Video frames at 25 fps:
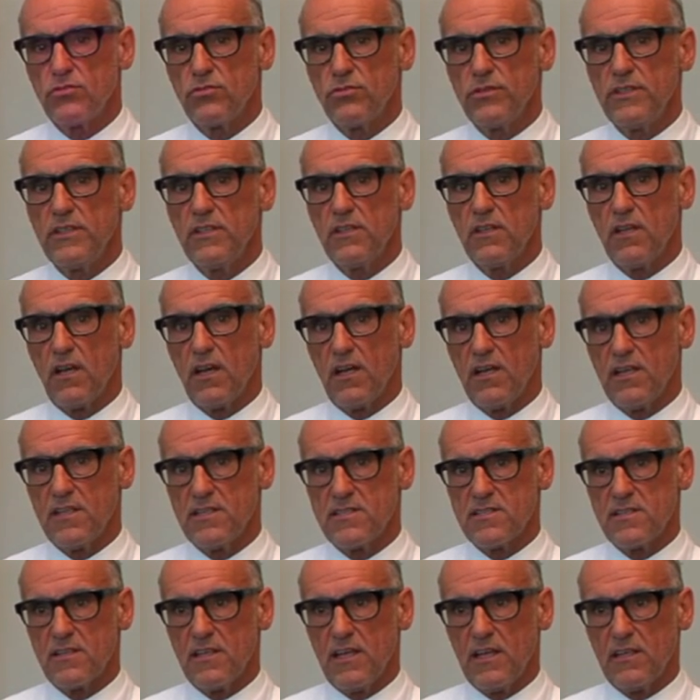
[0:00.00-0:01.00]
to
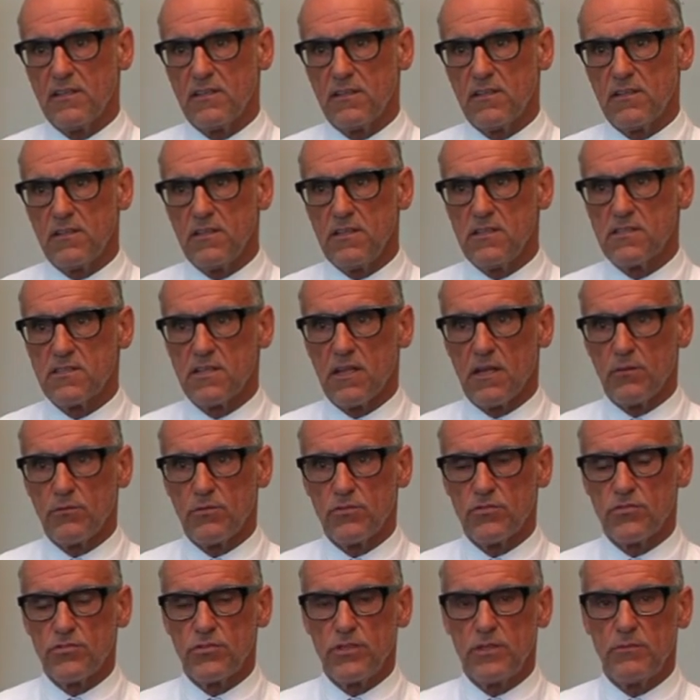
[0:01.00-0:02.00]
realize that this
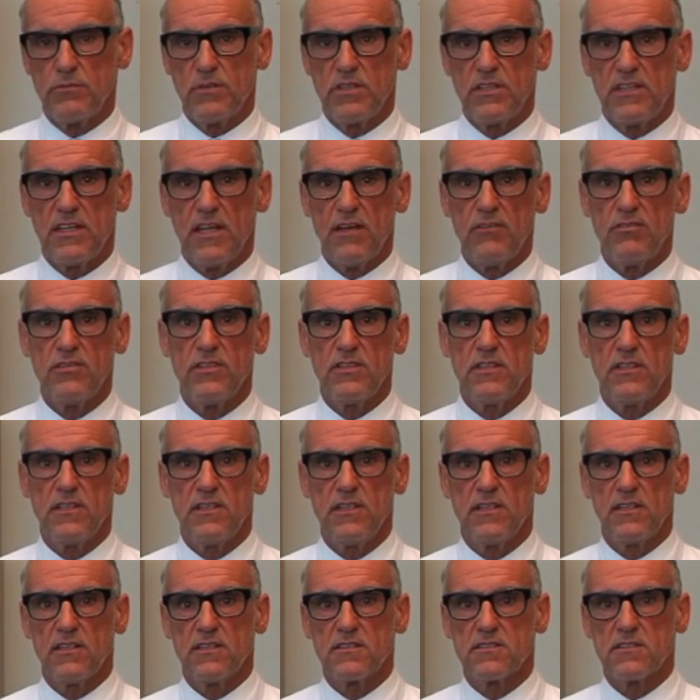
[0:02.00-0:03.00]
type of treatment
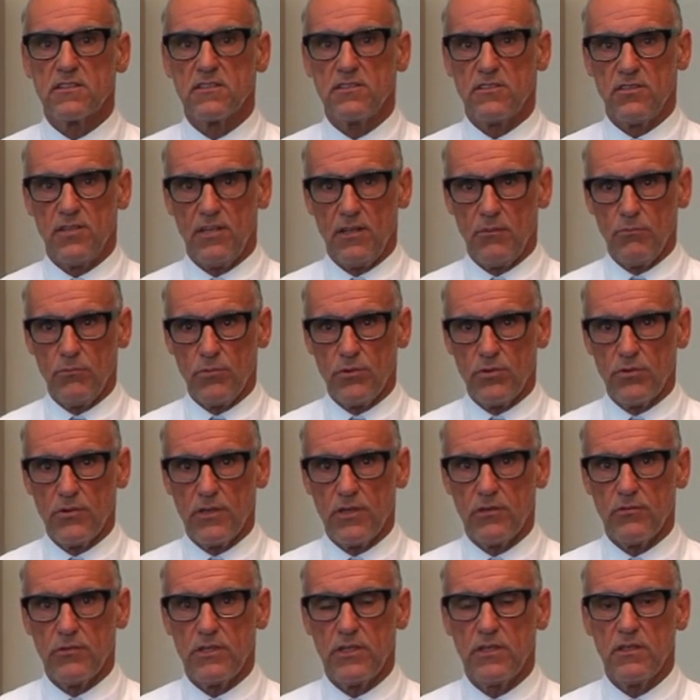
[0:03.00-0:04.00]
definitely is a
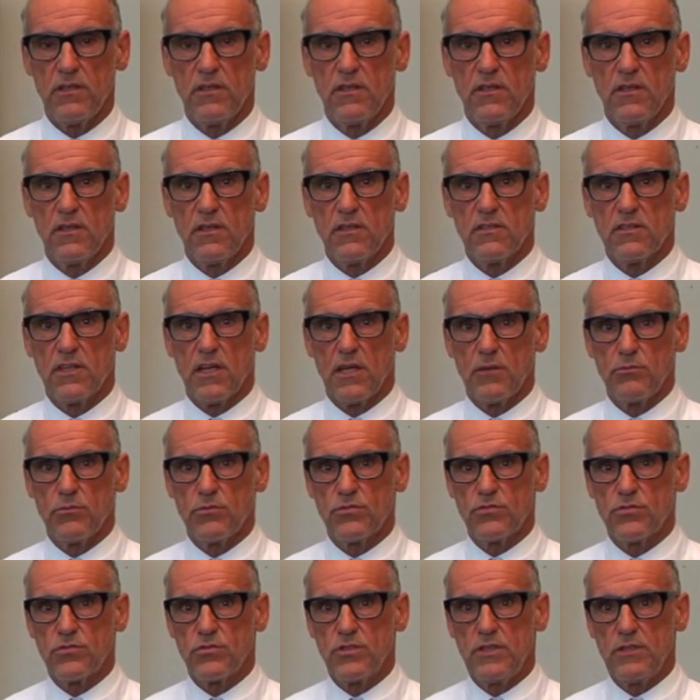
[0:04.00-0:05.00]
temporary
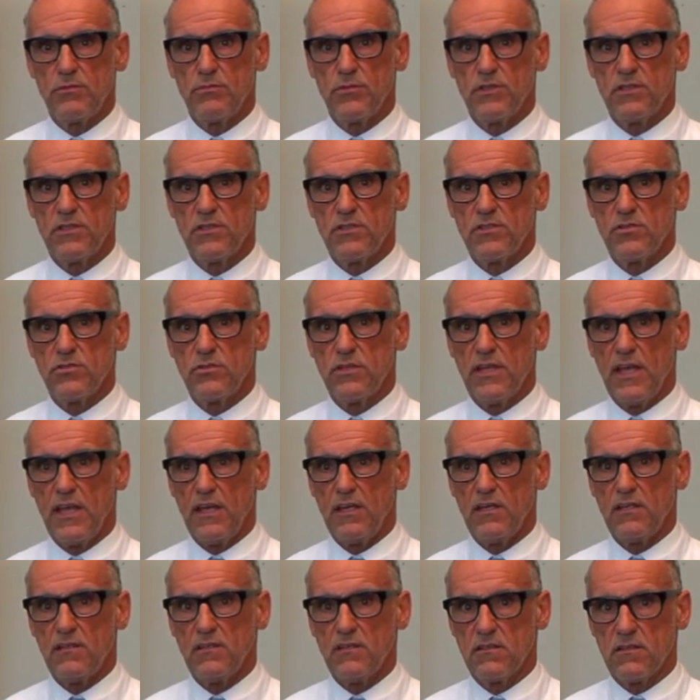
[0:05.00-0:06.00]
type of treatment to
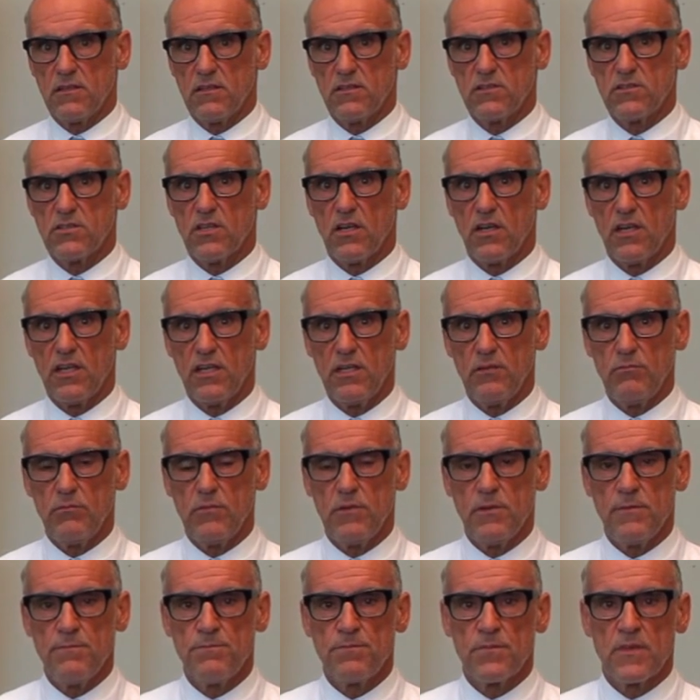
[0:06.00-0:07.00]
gain
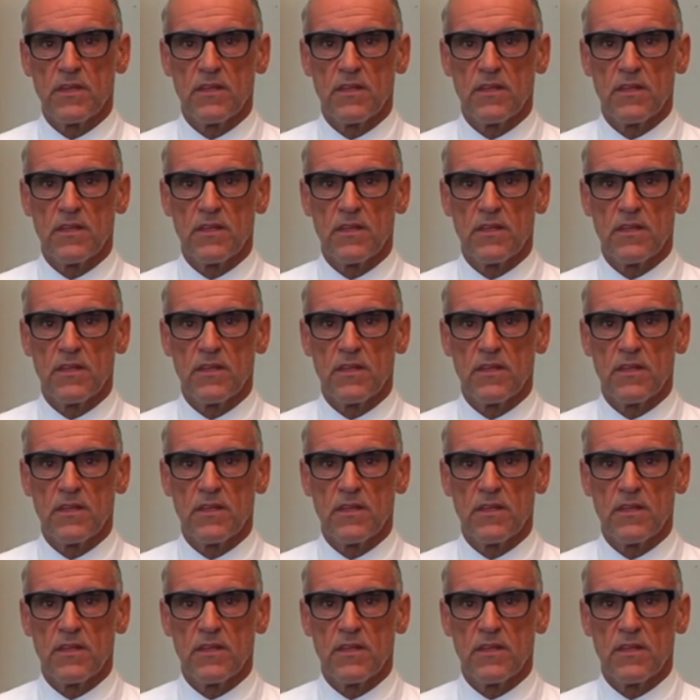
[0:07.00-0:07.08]
time